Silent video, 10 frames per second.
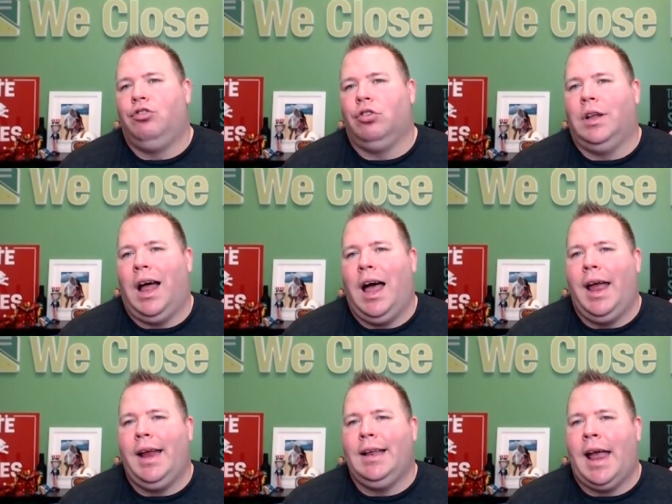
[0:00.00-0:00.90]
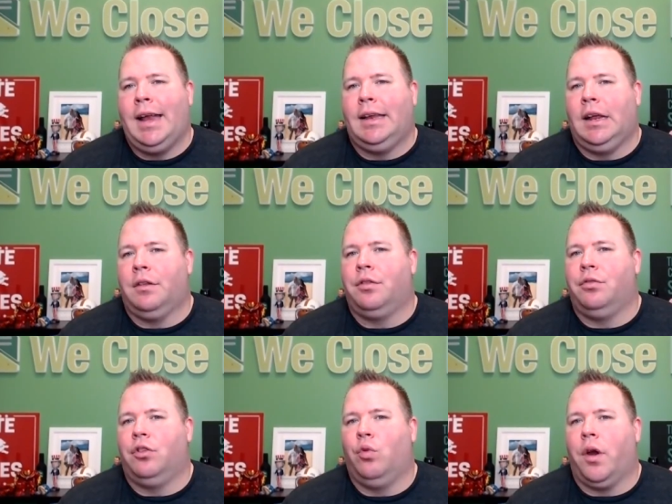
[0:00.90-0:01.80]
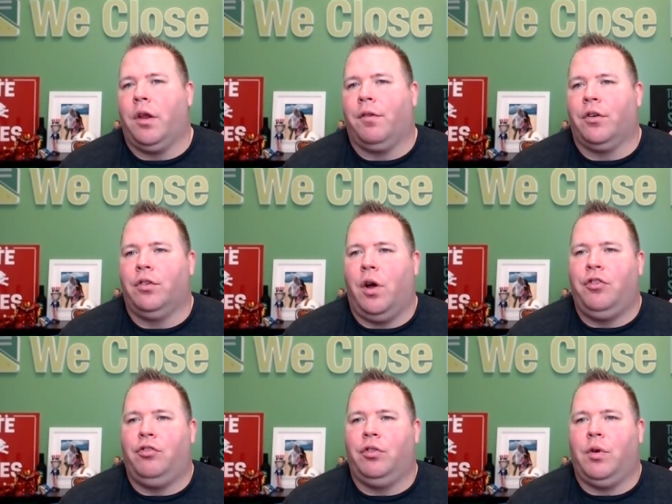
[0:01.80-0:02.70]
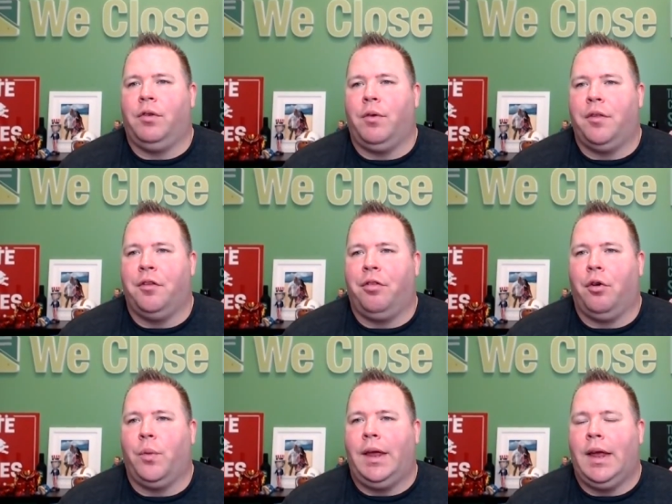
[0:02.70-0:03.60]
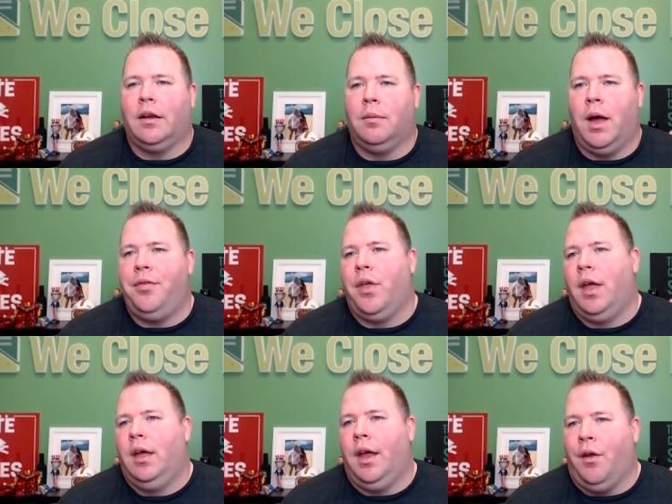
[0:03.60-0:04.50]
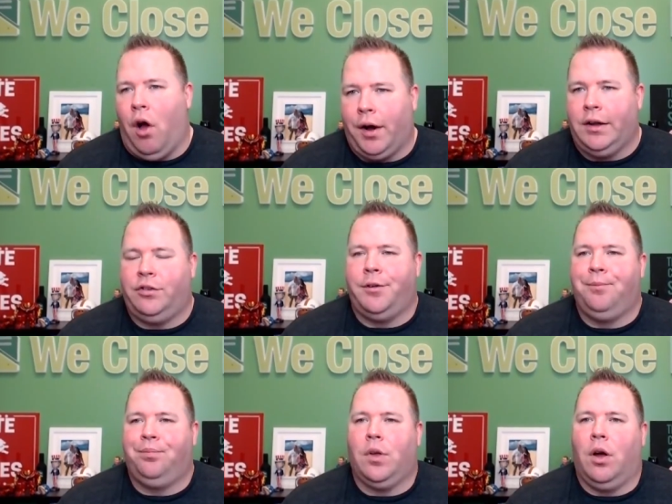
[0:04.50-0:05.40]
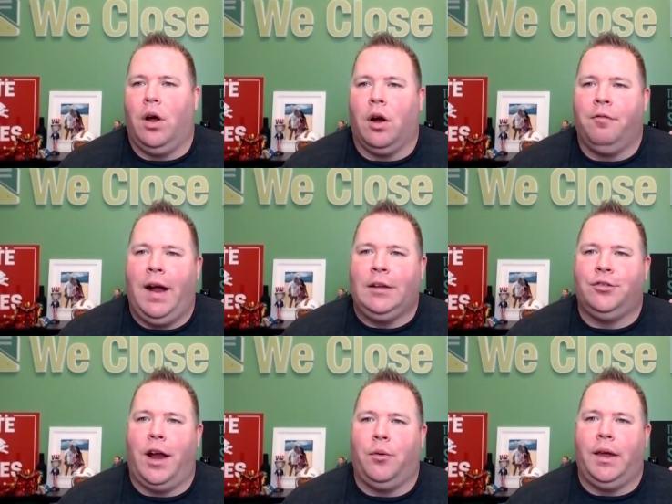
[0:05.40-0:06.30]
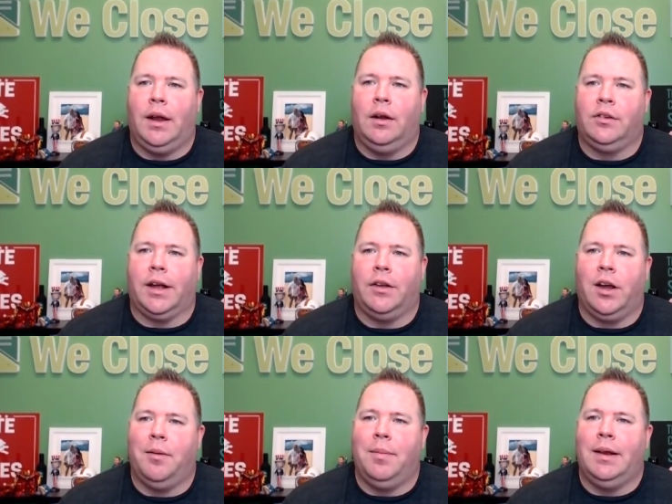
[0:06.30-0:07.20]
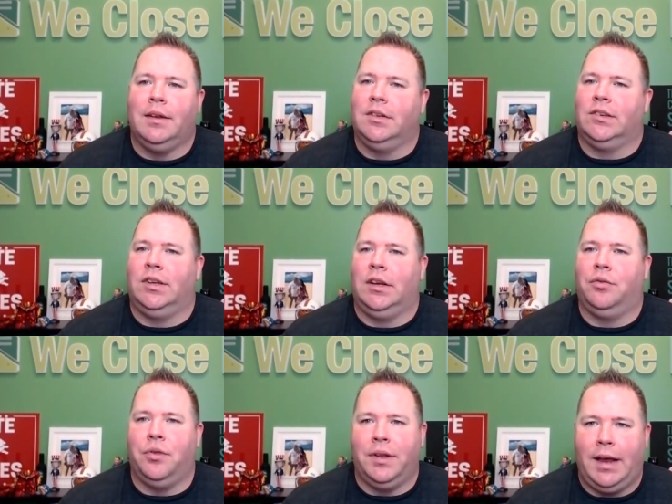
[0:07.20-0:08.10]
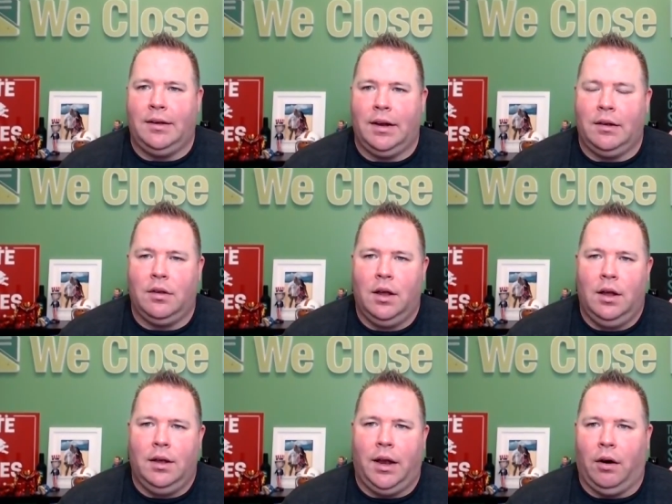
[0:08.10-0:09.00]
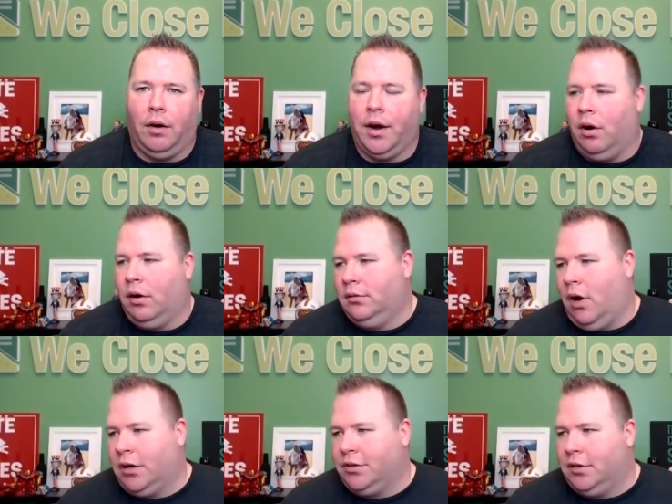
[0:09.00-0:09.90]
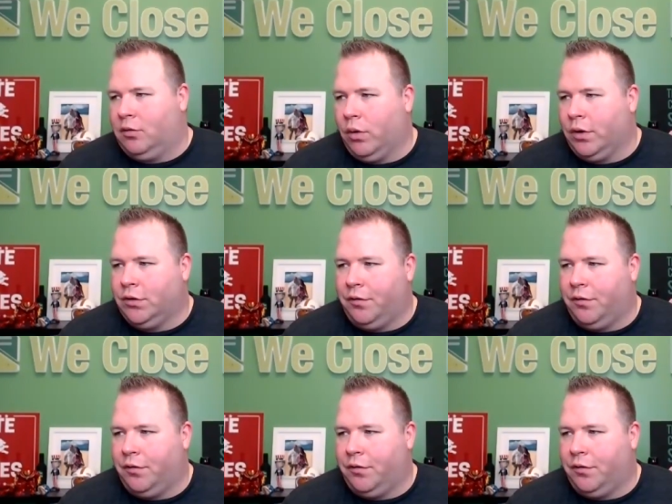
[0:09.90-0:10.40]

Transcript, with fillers: July 19th through the 21st. It's always usually roughly around the third weekend of the month. In August, our fast track weekend looks like it's going to end up being the 16th through the 18th here in Austin, of course.